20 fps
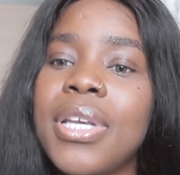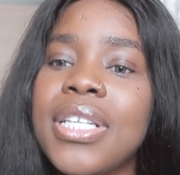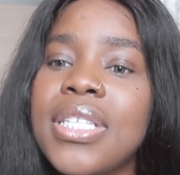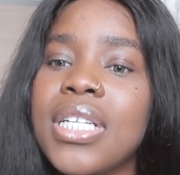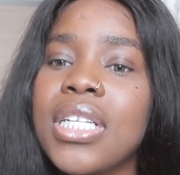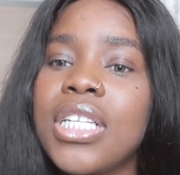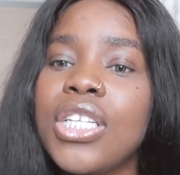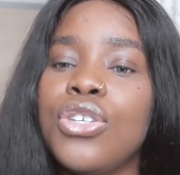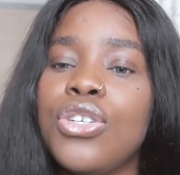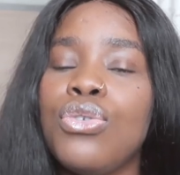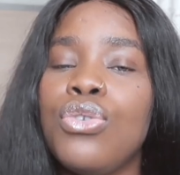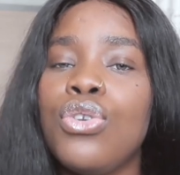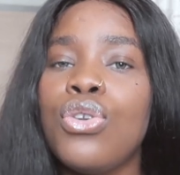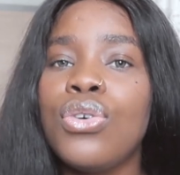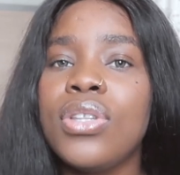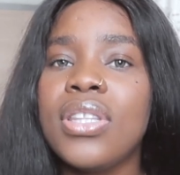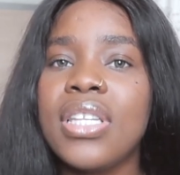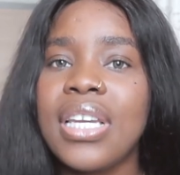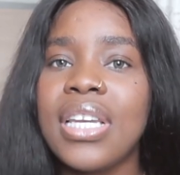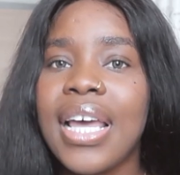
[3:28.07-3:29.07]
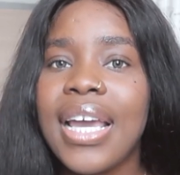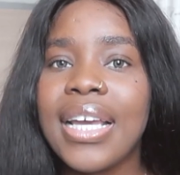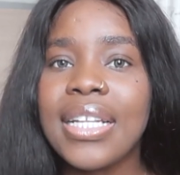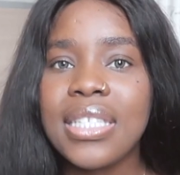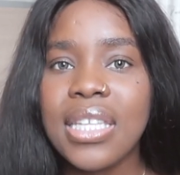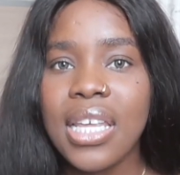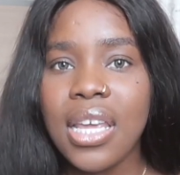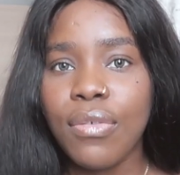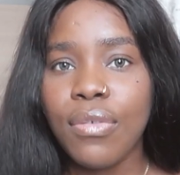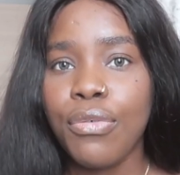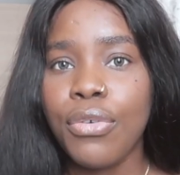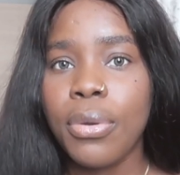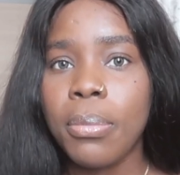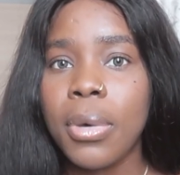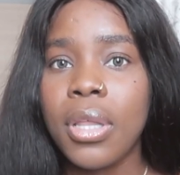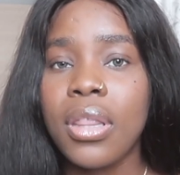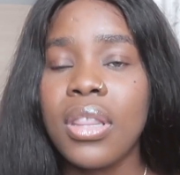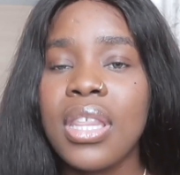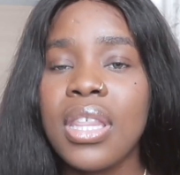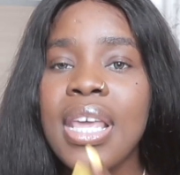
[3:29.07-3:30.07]
Basically, you load the light every
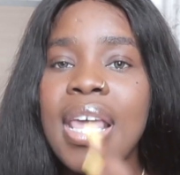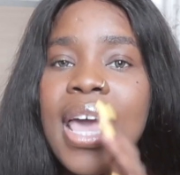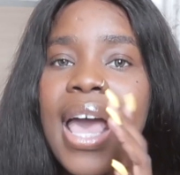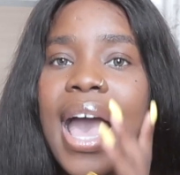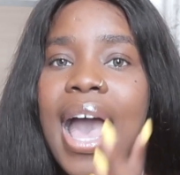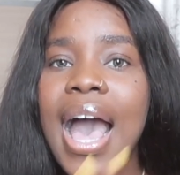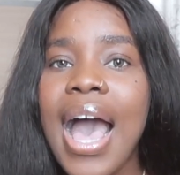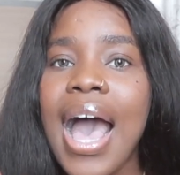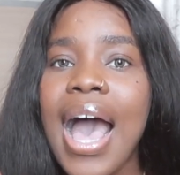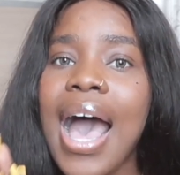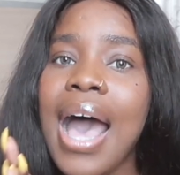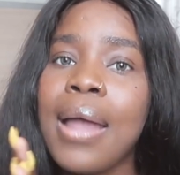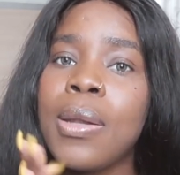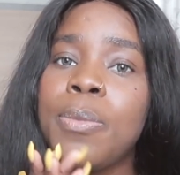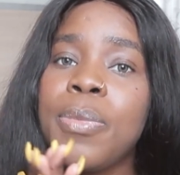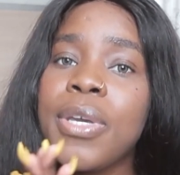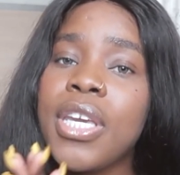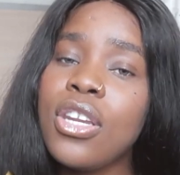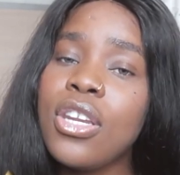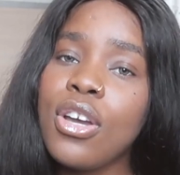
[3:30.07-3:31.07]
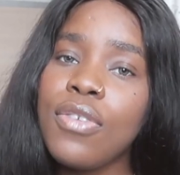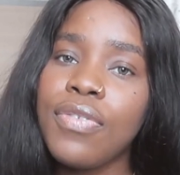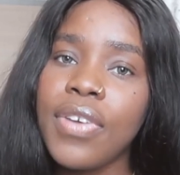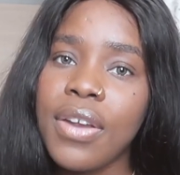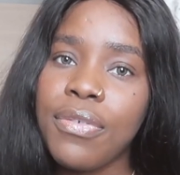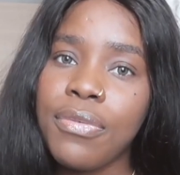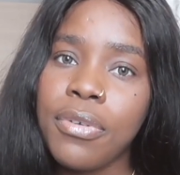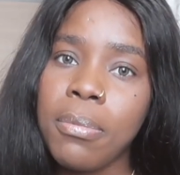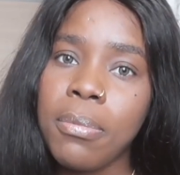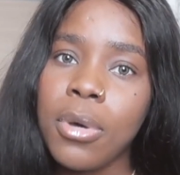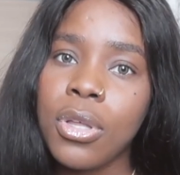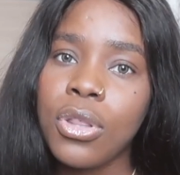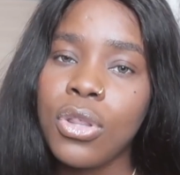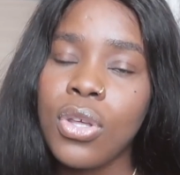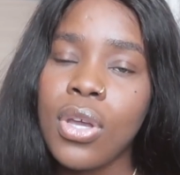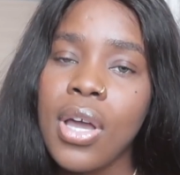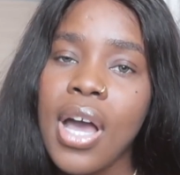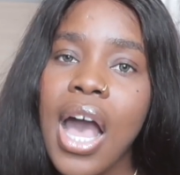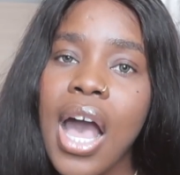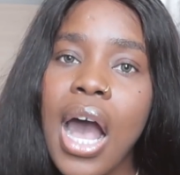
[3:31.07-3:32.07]
month. At the beginning of every
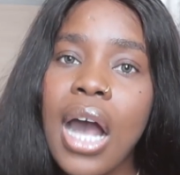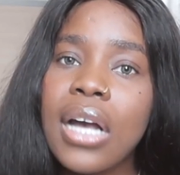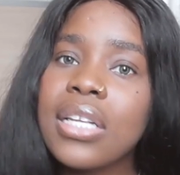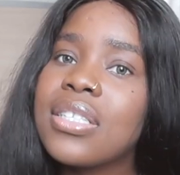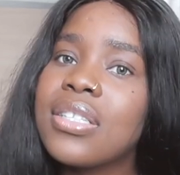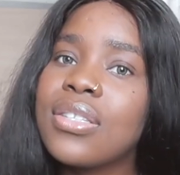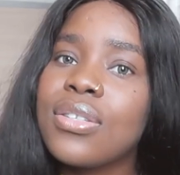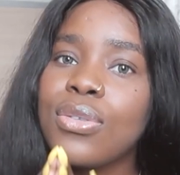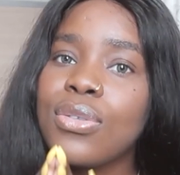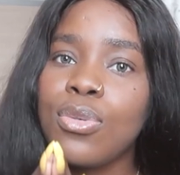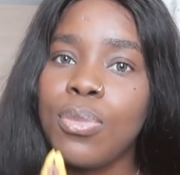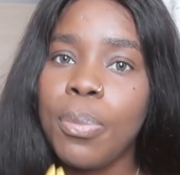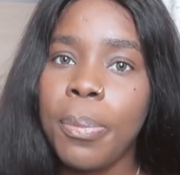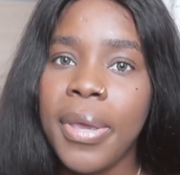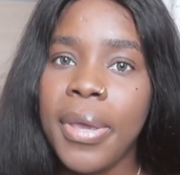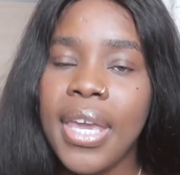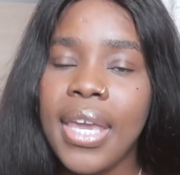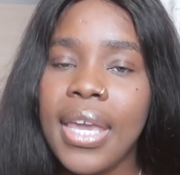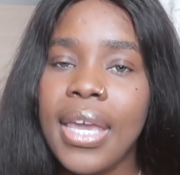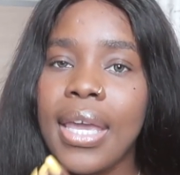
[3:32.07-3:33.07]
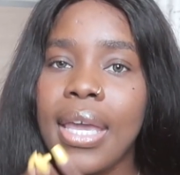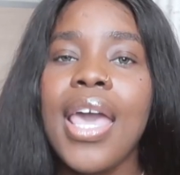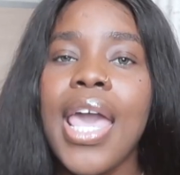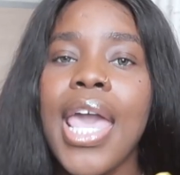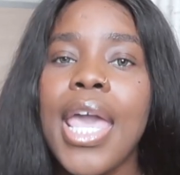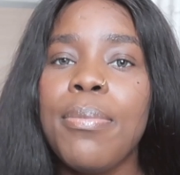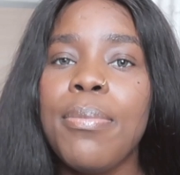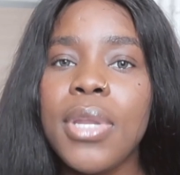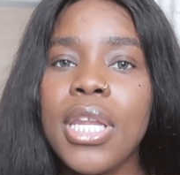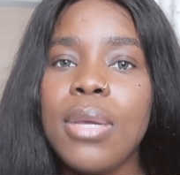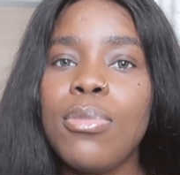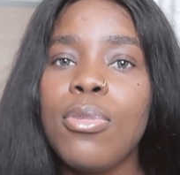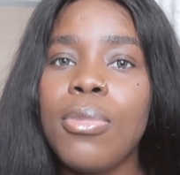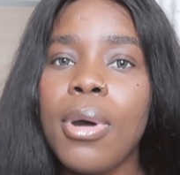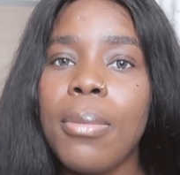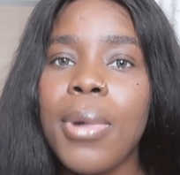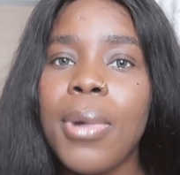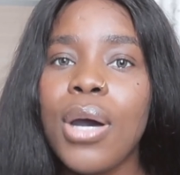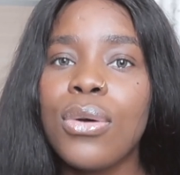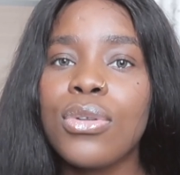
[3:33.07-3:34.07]
month, you are asked to pay a minimum
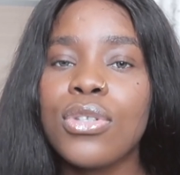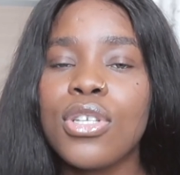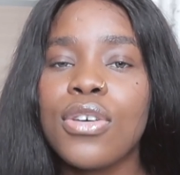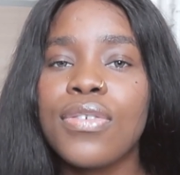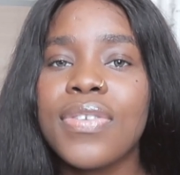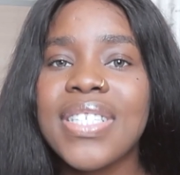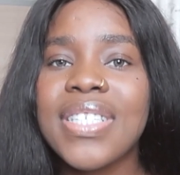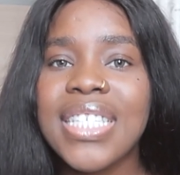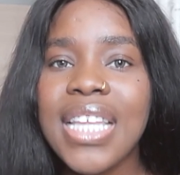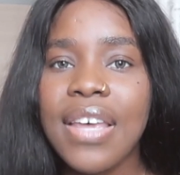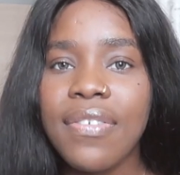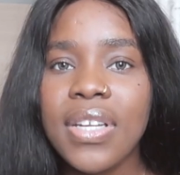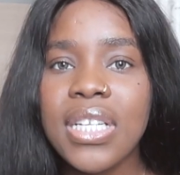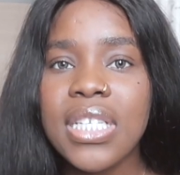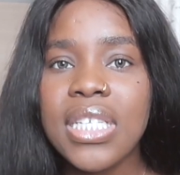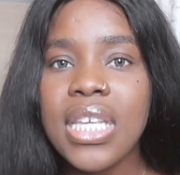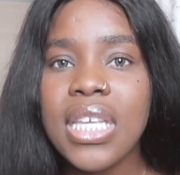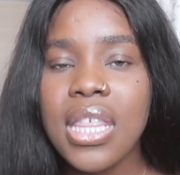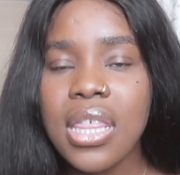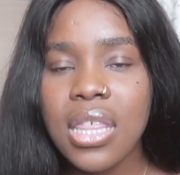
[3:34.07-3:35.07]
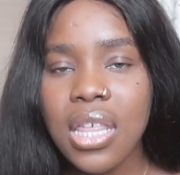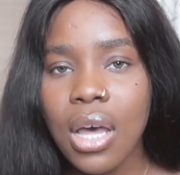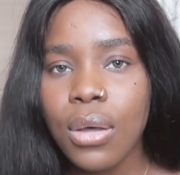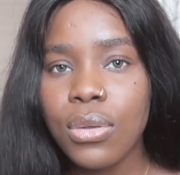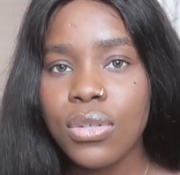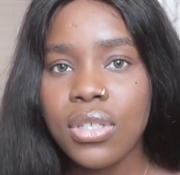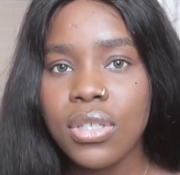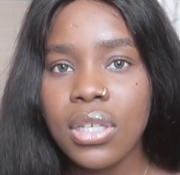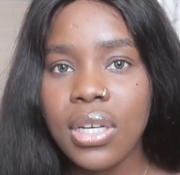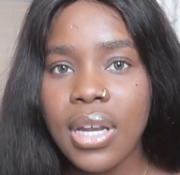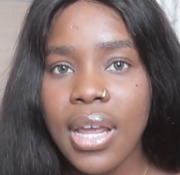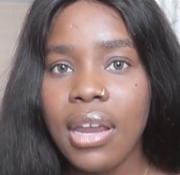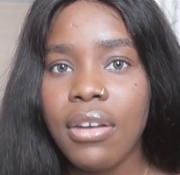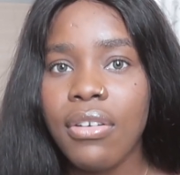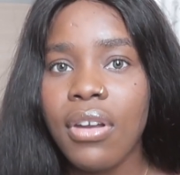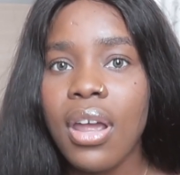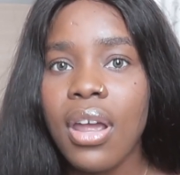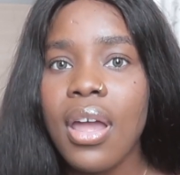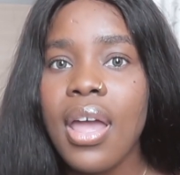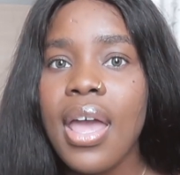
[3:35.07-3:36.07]
amount of 70,000
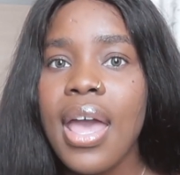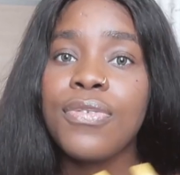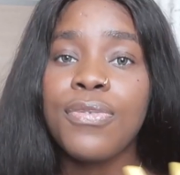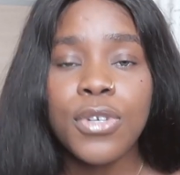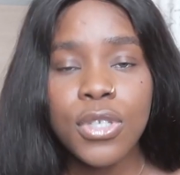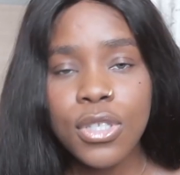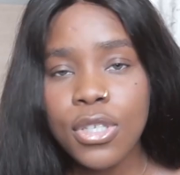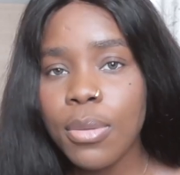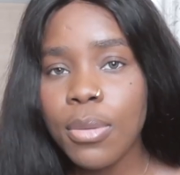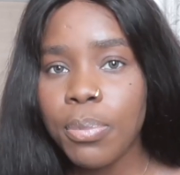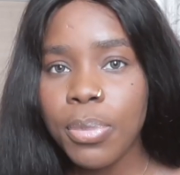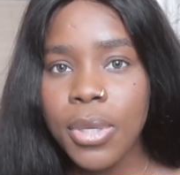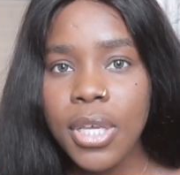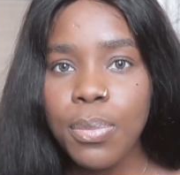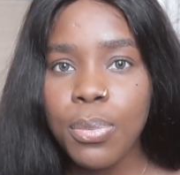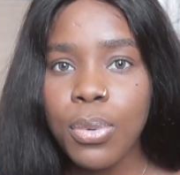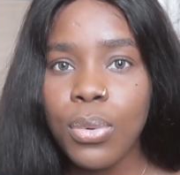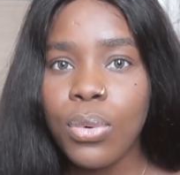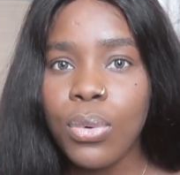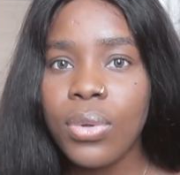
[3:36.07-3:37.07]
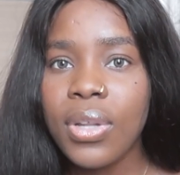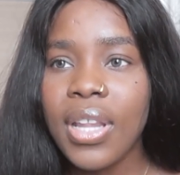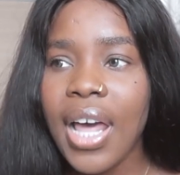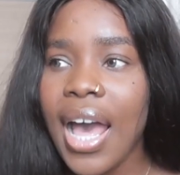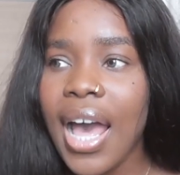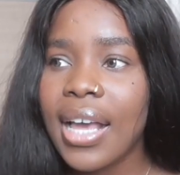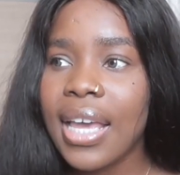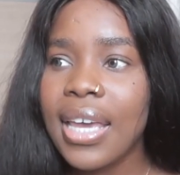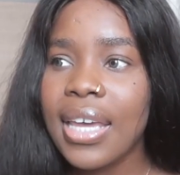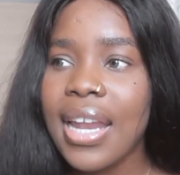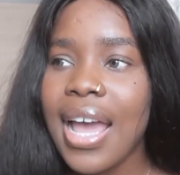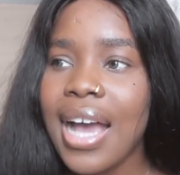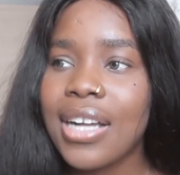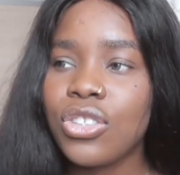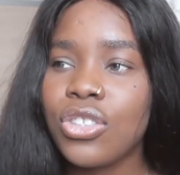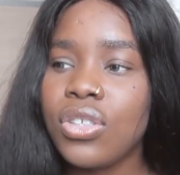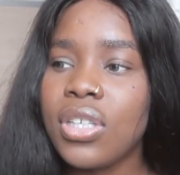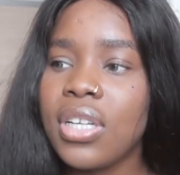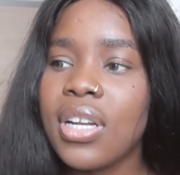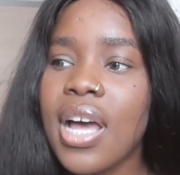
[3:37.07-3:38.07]
naira. For some people, that can
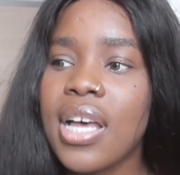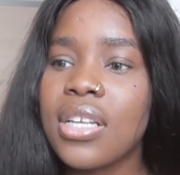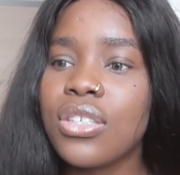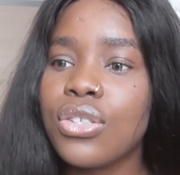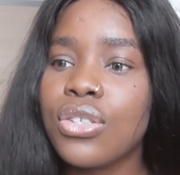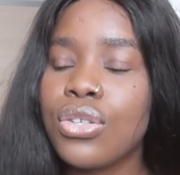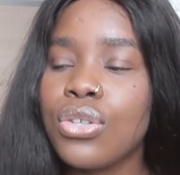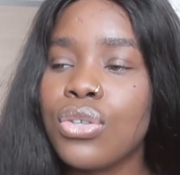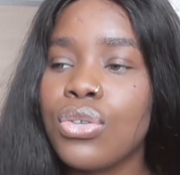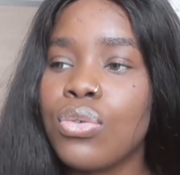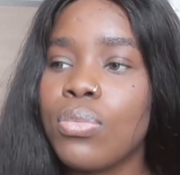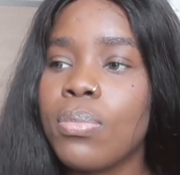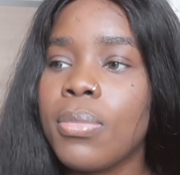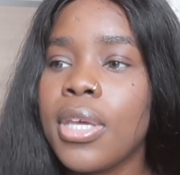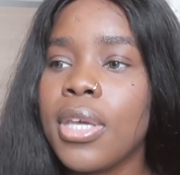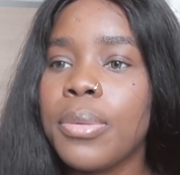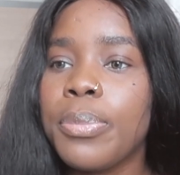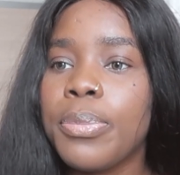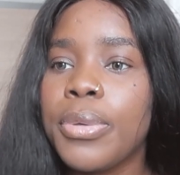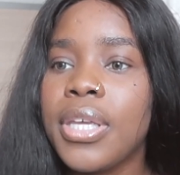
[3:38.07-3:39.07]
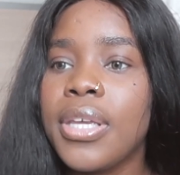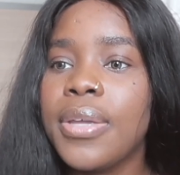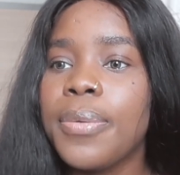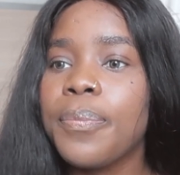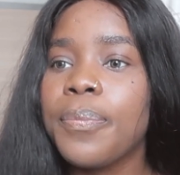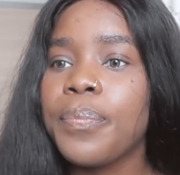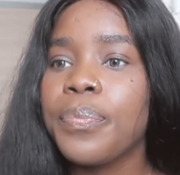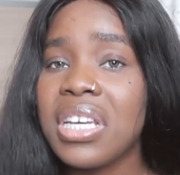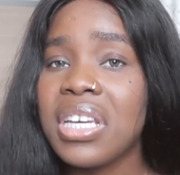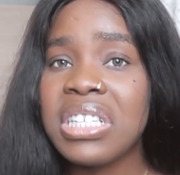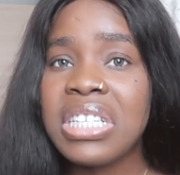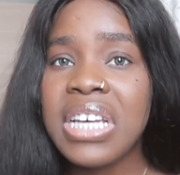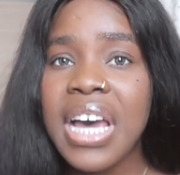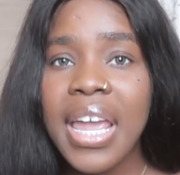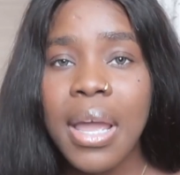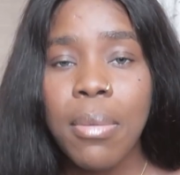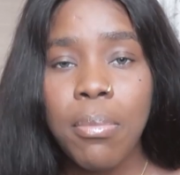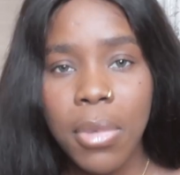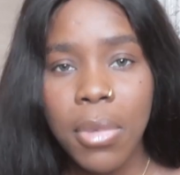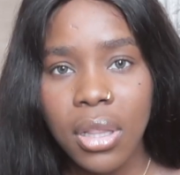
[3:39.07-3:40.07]
actually last you maybe the
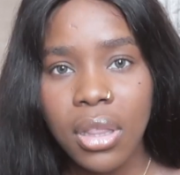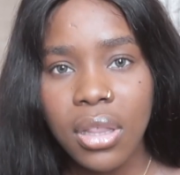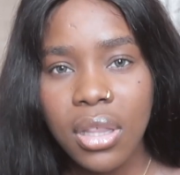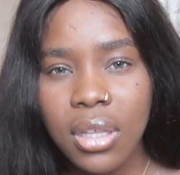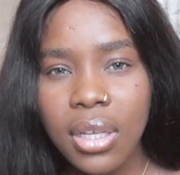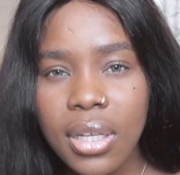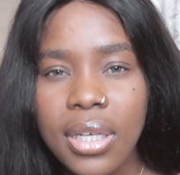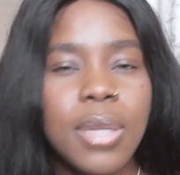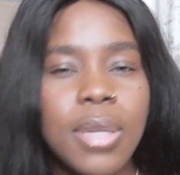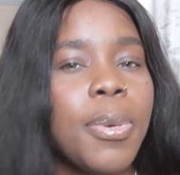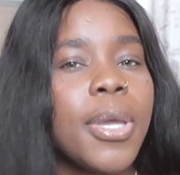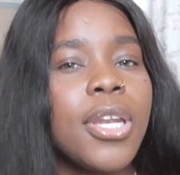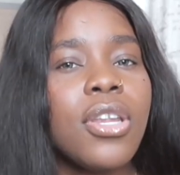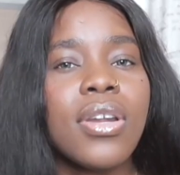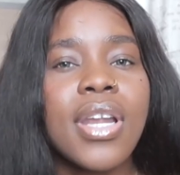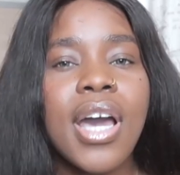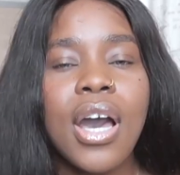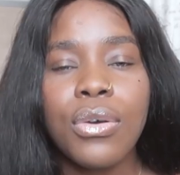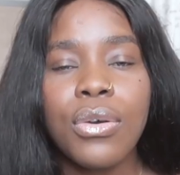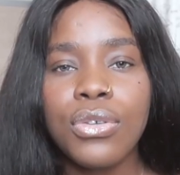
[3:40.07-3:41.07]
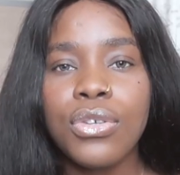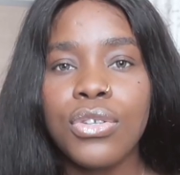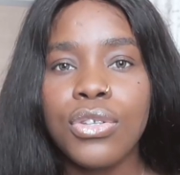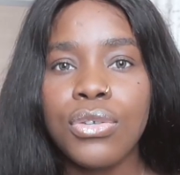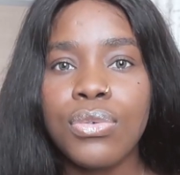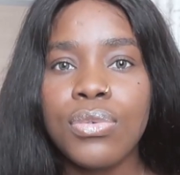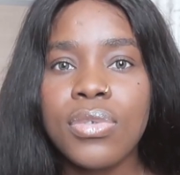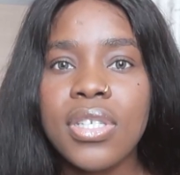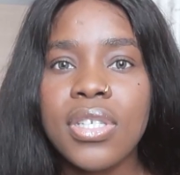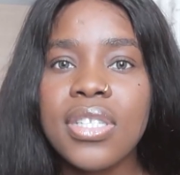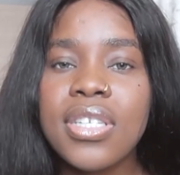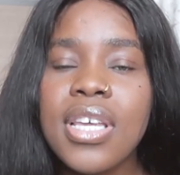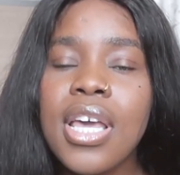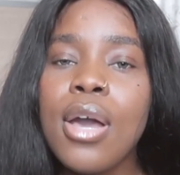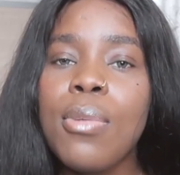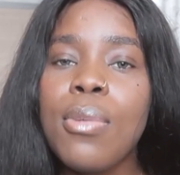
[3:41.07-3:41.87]
entire month, depending on how you use it.